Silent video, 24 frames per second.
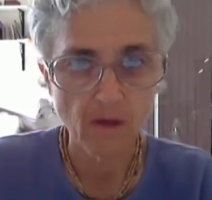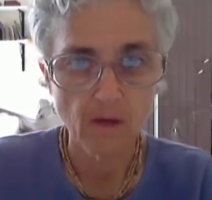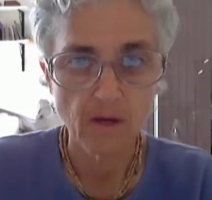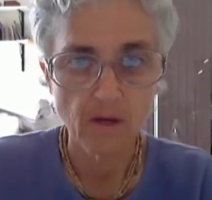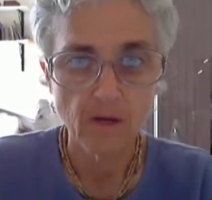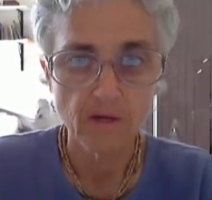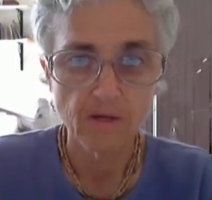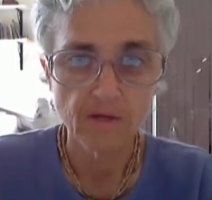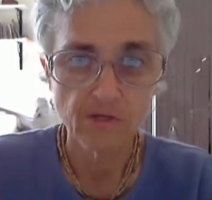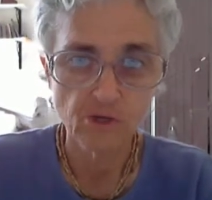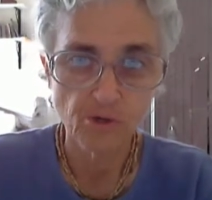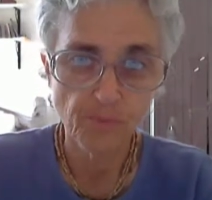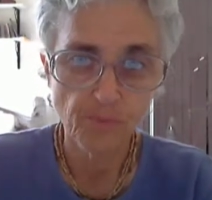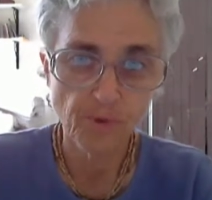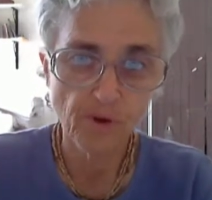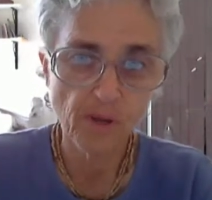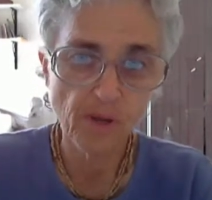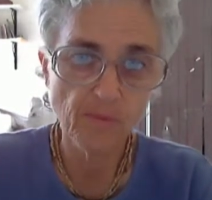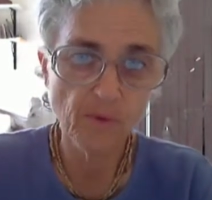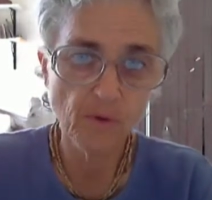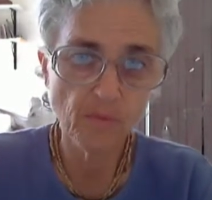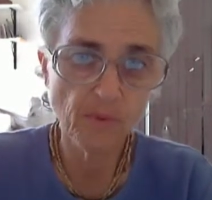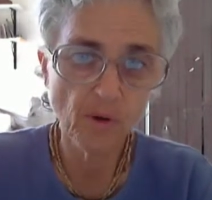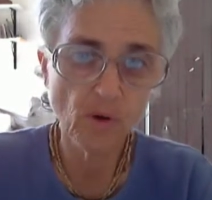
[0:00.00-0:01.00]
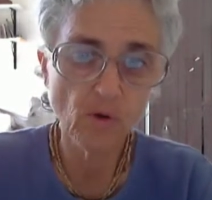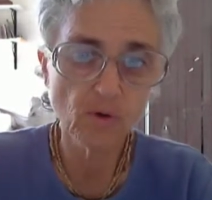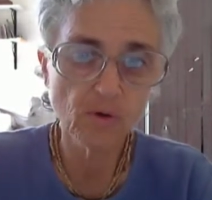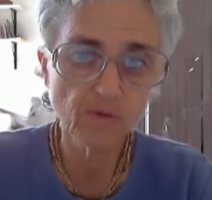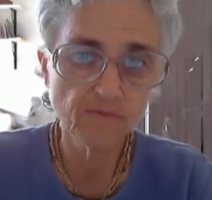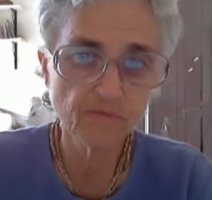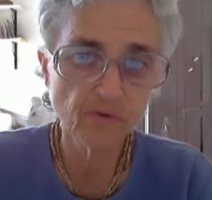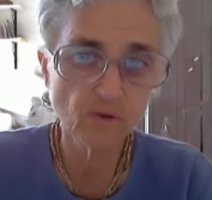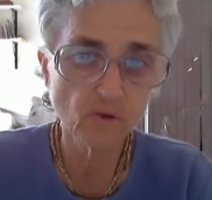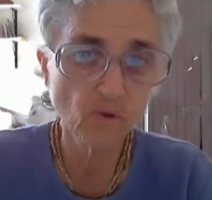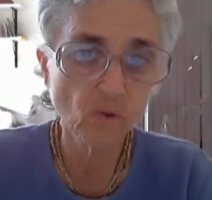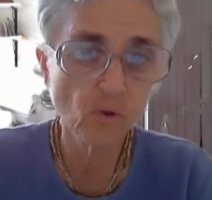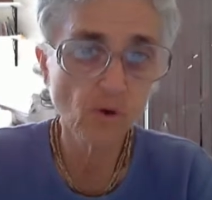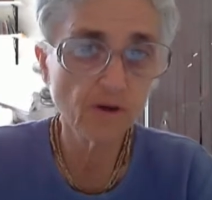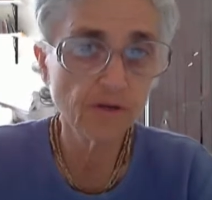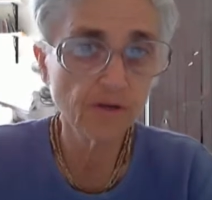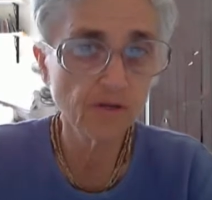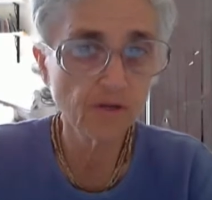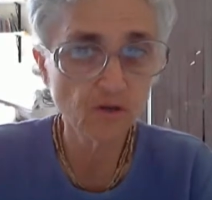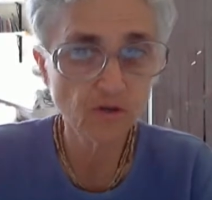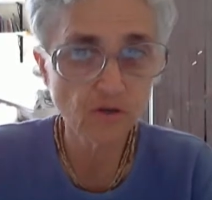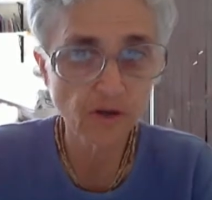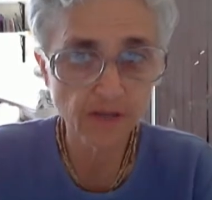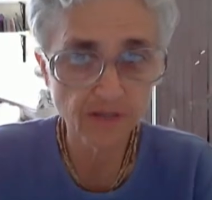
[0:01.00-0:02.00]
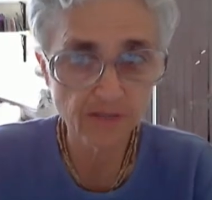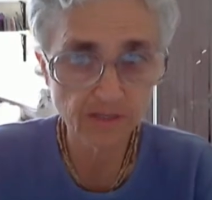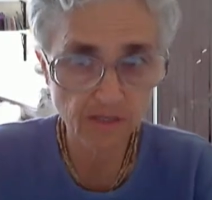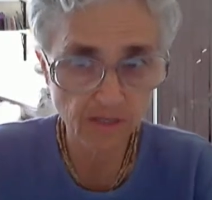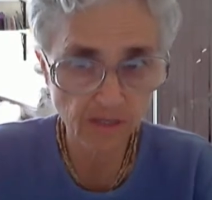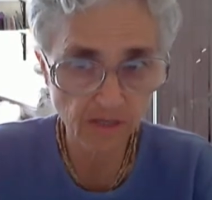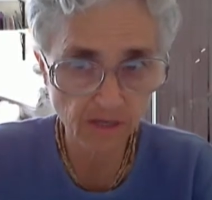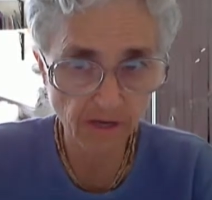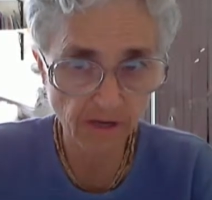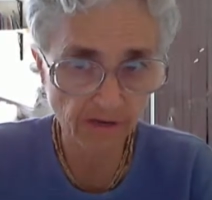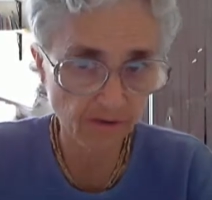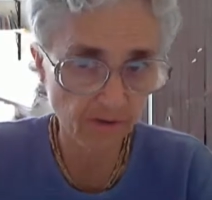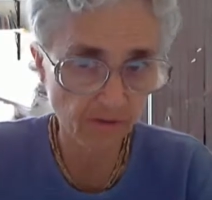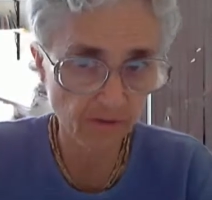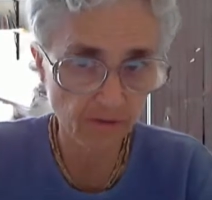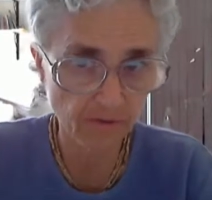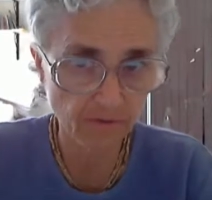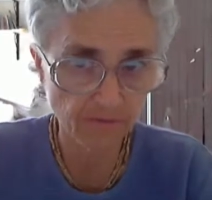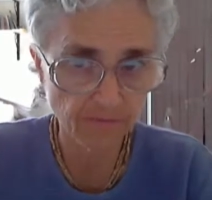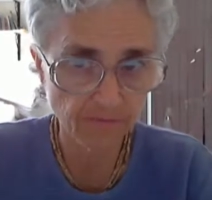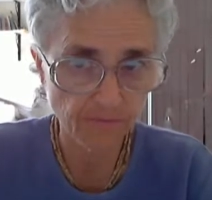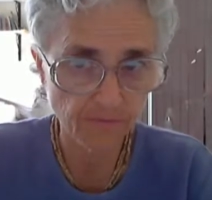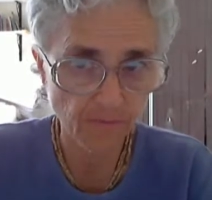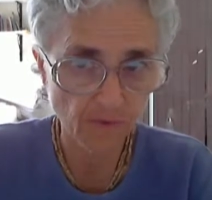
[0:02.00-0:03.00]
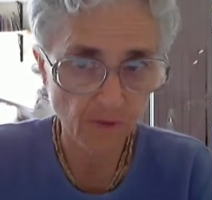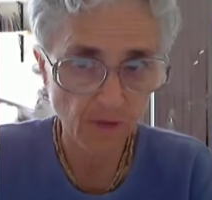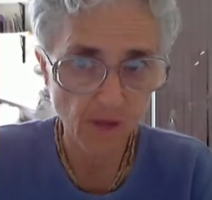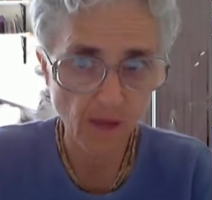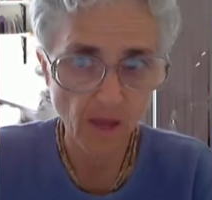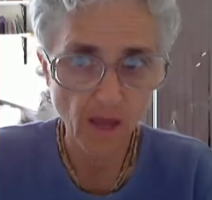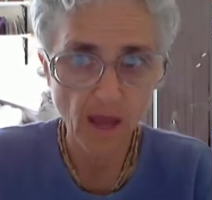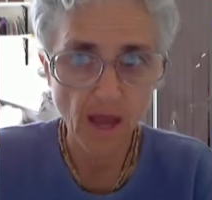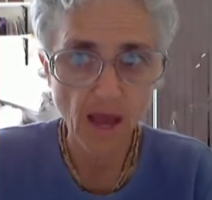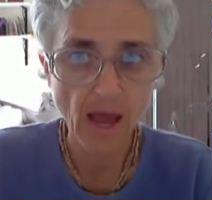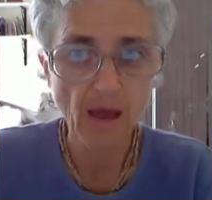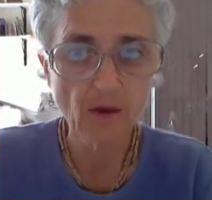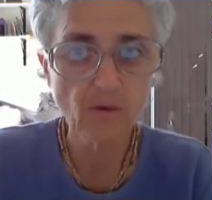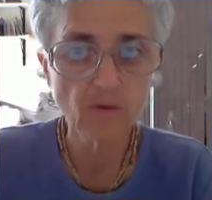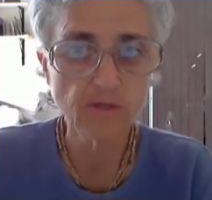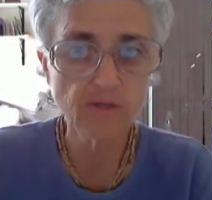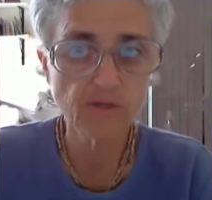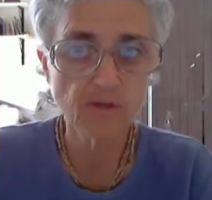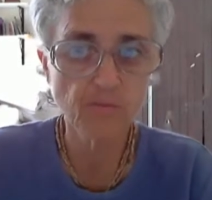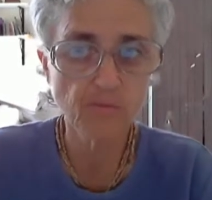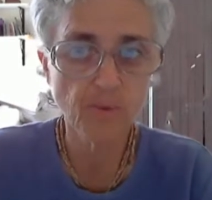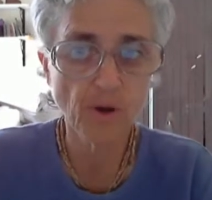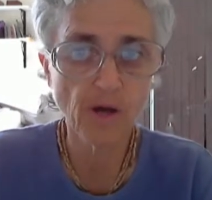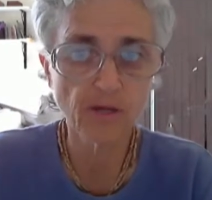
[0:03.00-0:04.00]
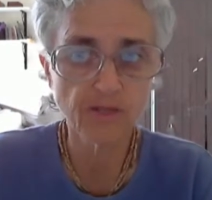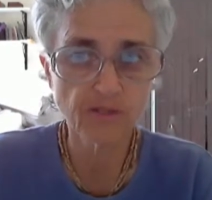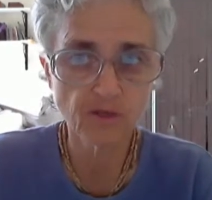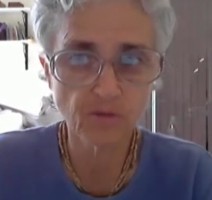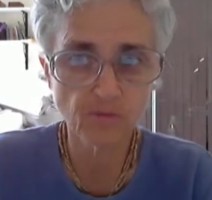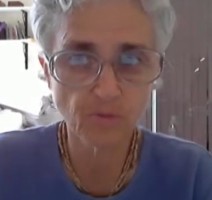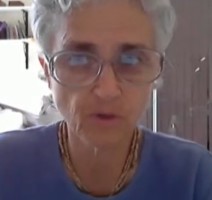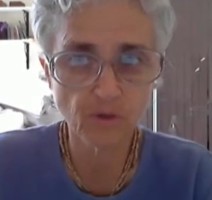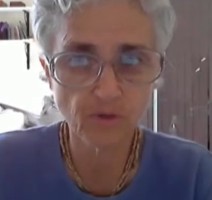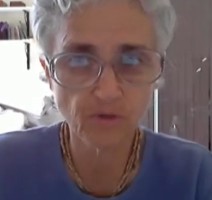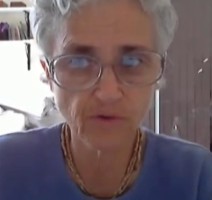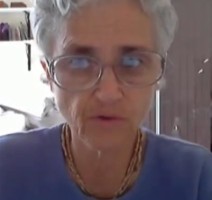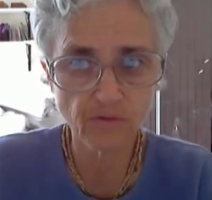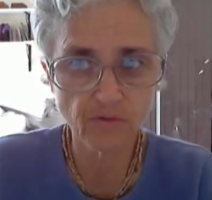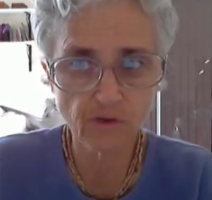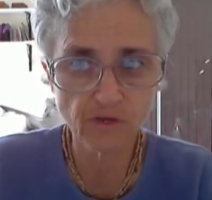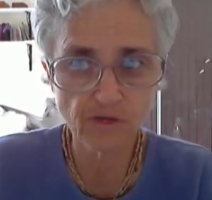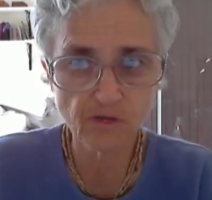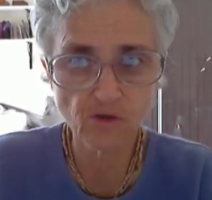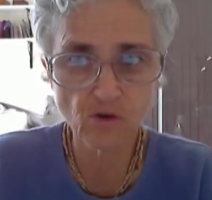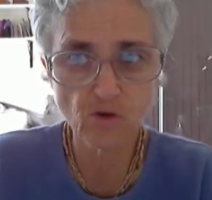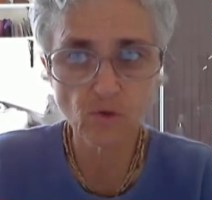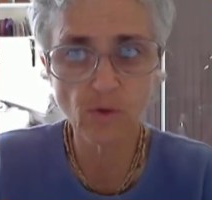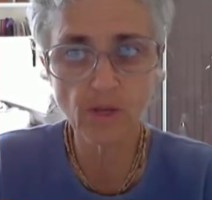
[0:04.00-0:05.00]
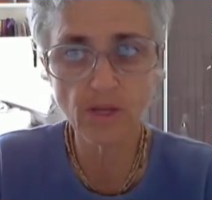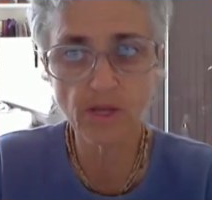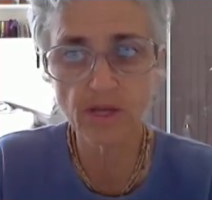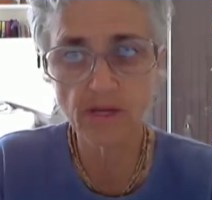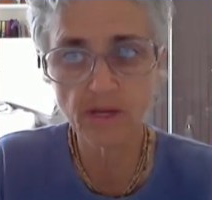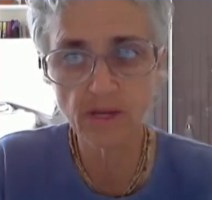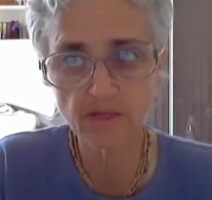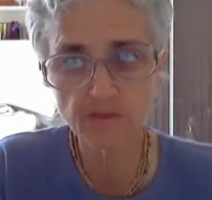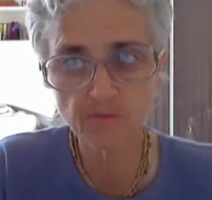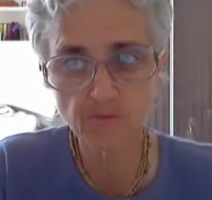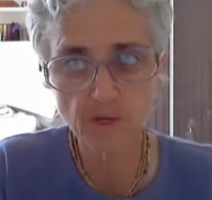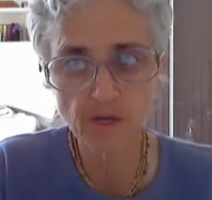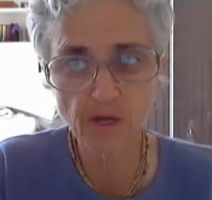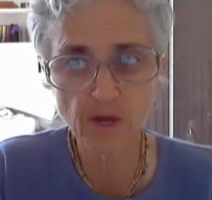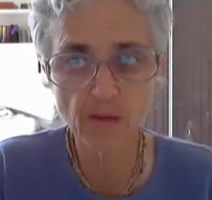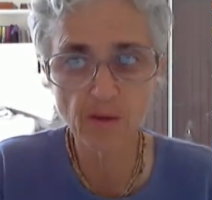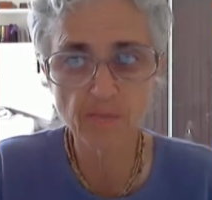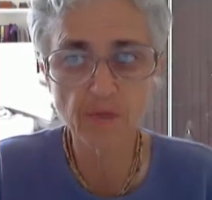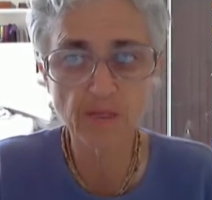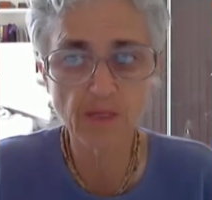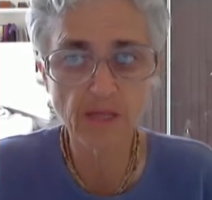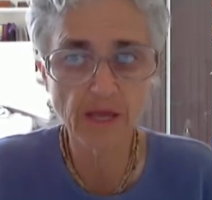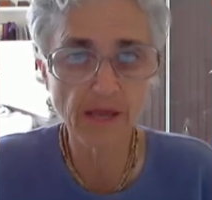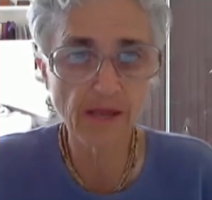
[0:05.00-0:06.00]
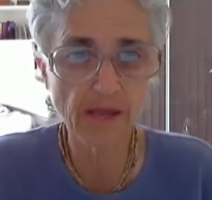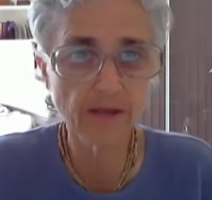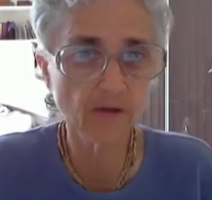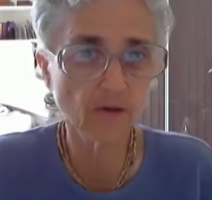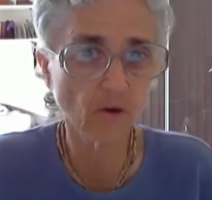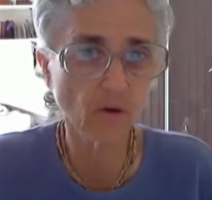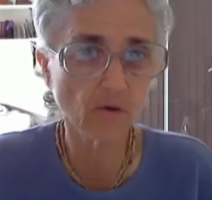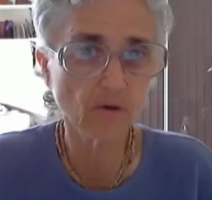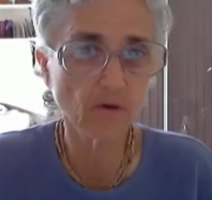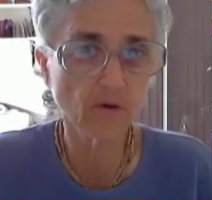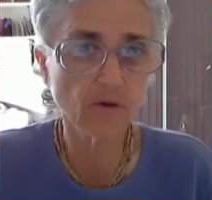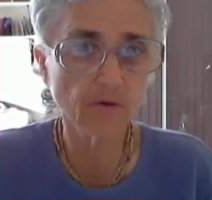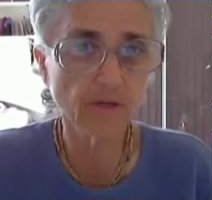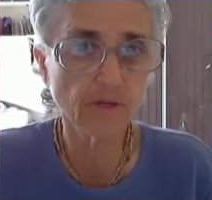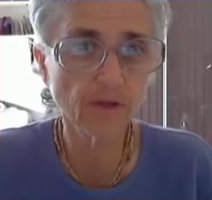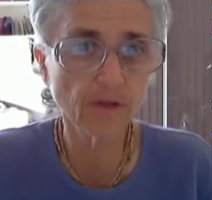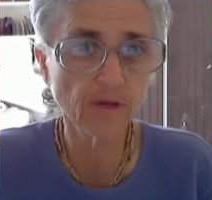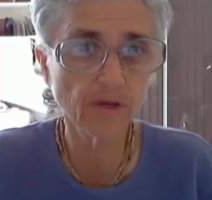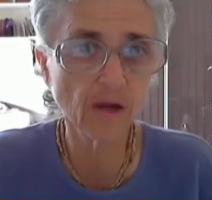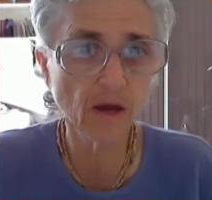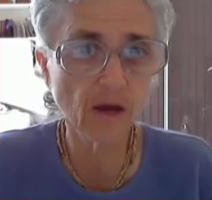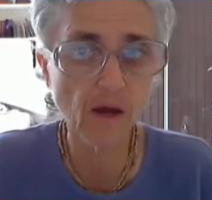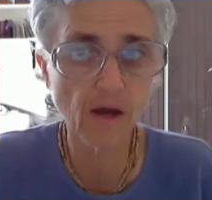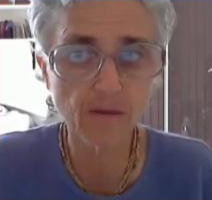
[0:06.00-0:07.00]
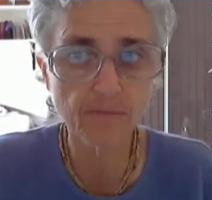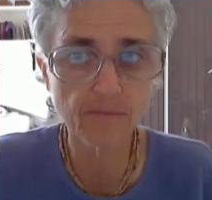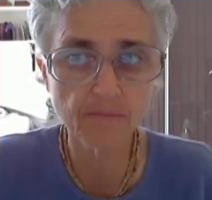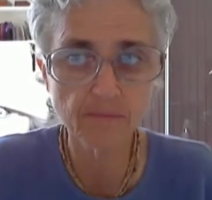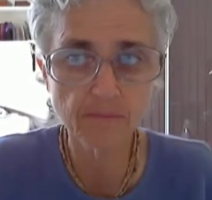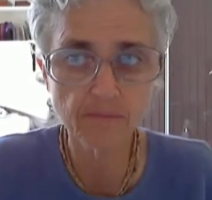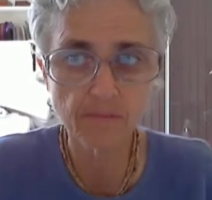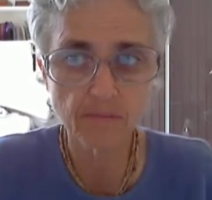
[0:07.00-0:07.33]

"The supreme abode of the Lord is transcendental. How is it possible that this queen has become a landowner in the Dham?